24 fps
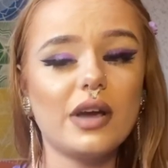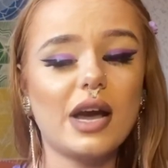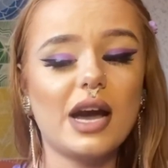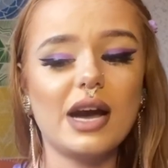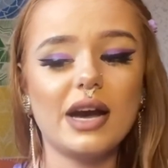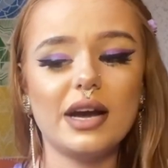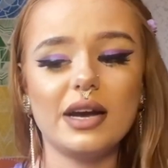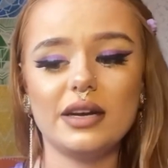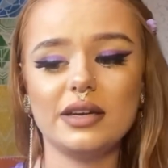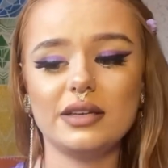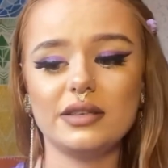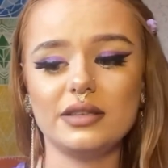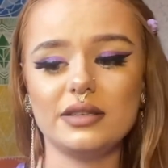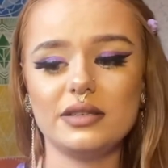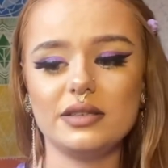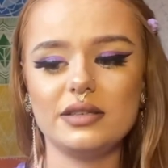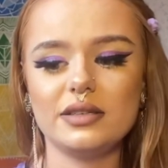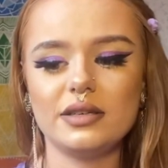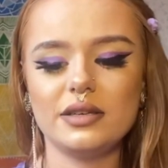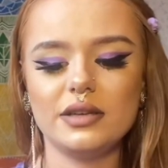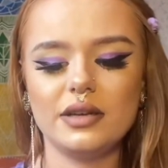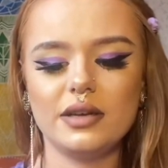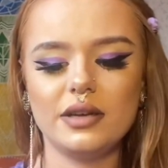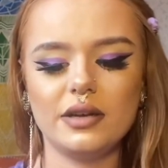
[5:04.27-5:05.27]
and
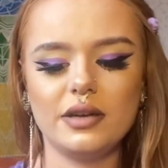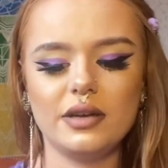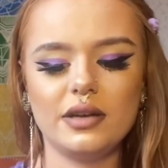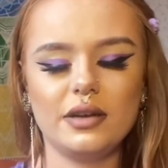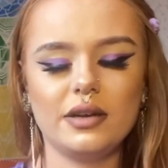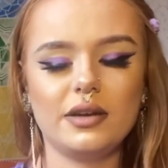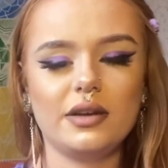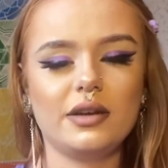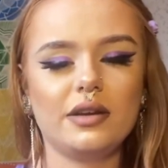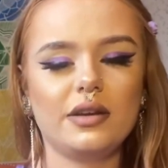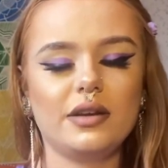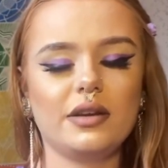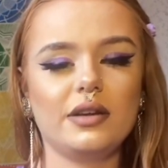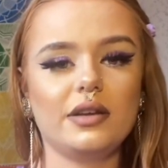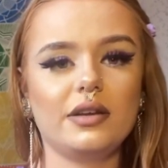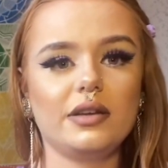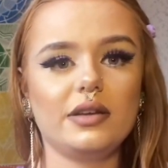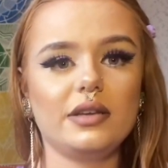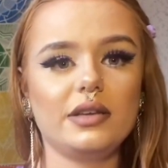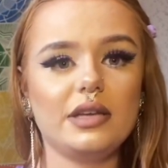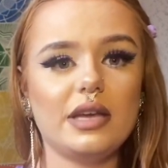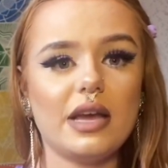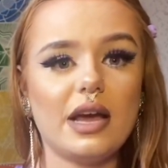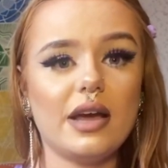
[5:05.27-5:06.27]

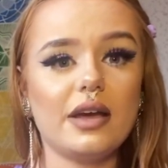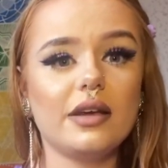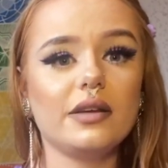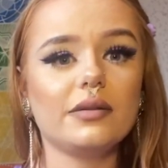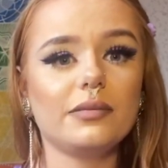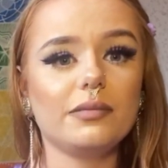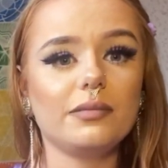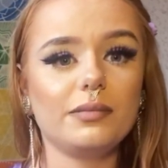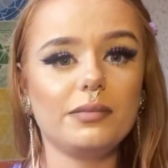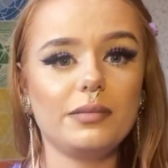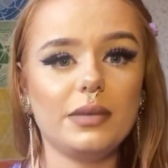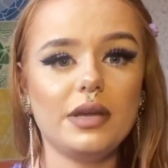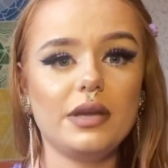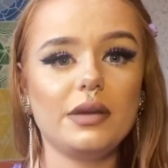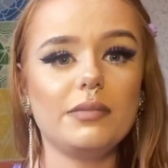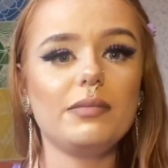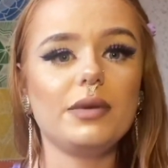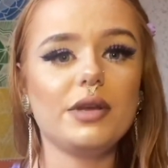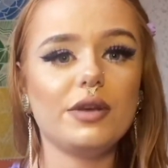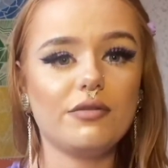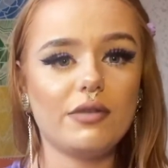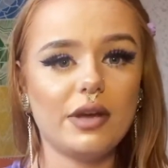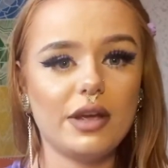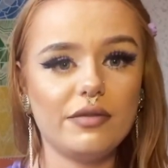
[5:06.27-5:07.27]
yeah,
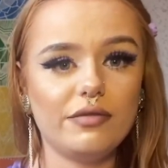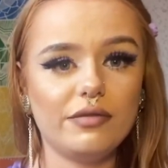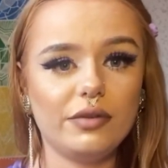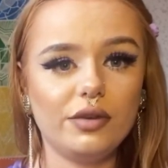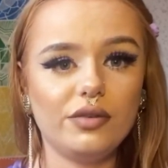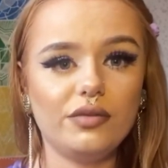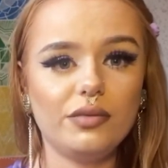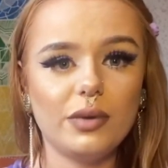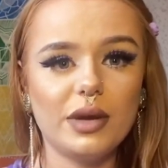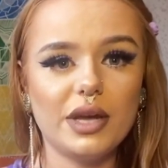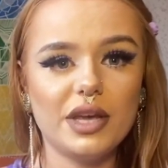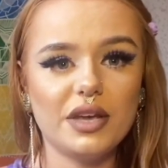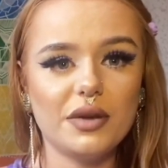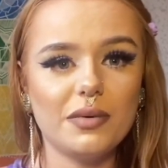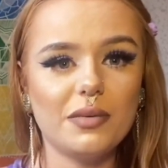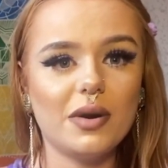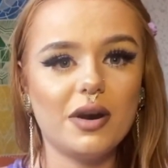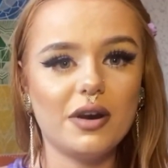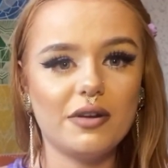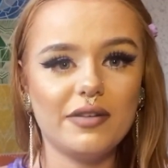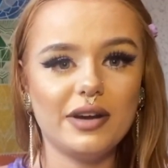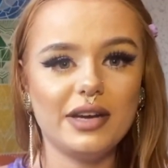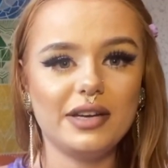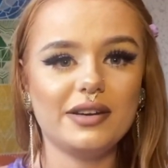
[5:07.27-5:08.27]
be grateful of where you
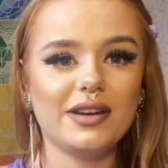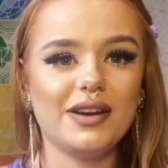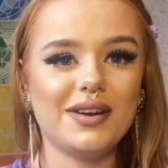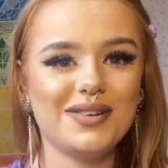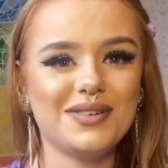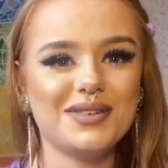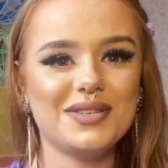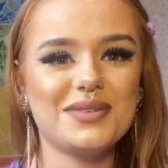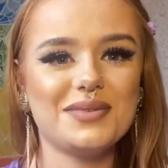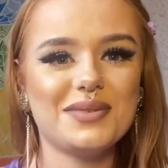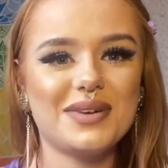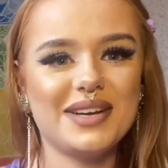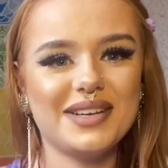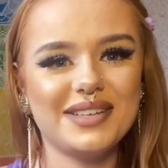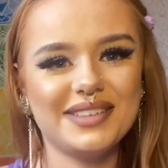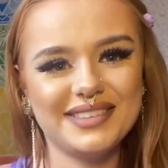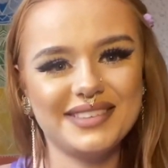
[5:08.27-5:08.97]
are right now as well.